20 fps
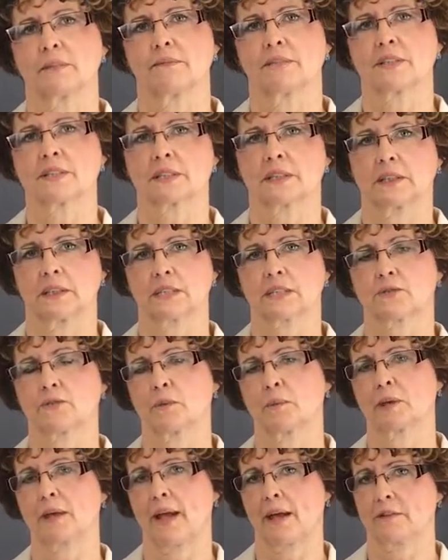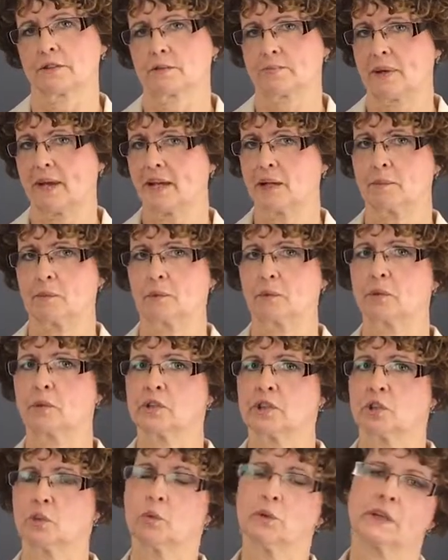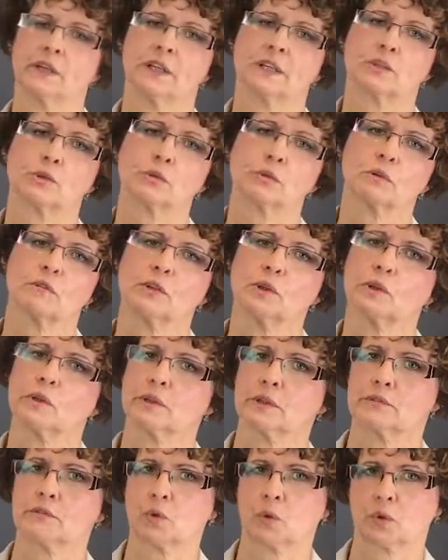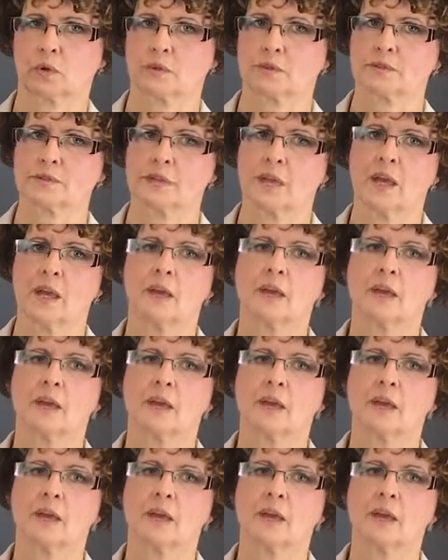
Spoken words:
this list from accounts payable, you will need to review it, of course.